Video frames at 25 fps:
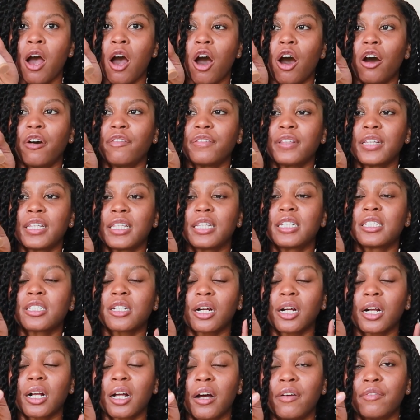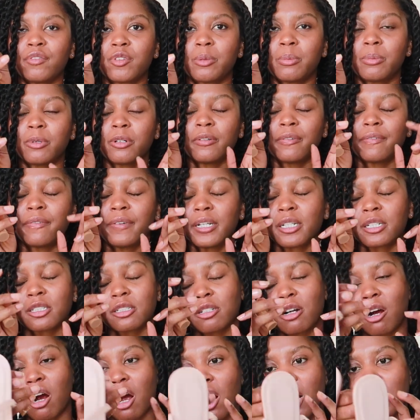Hopefully these are comfortable,
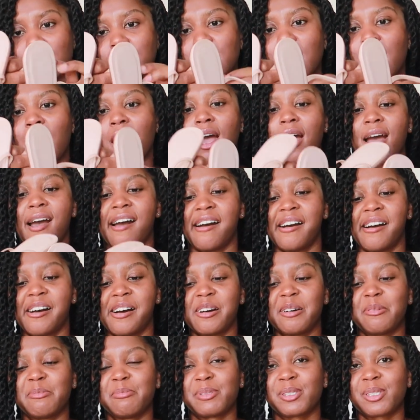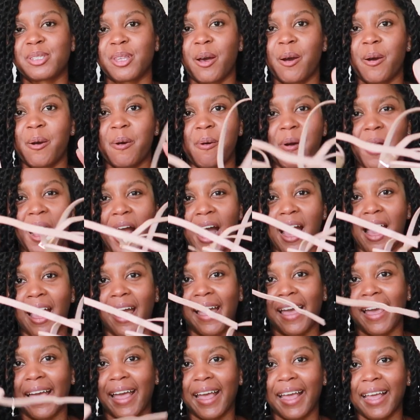fingers crossed, so
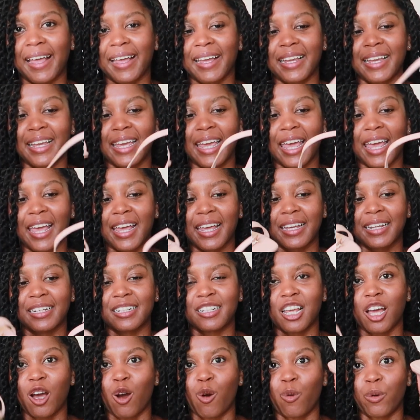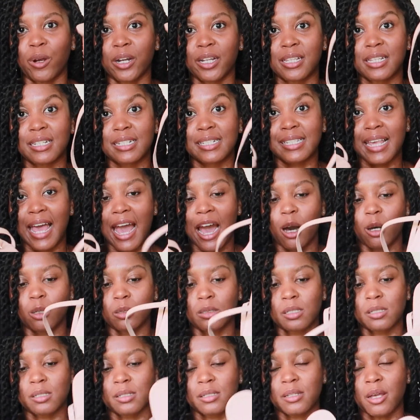I can wear these
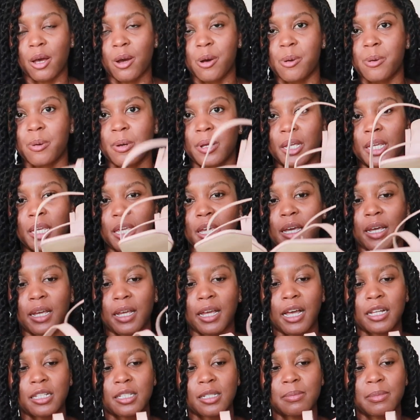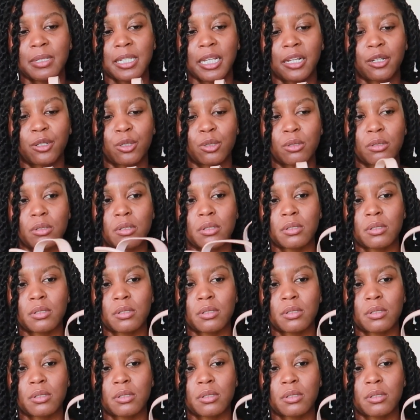out. So yeah, got some sandals.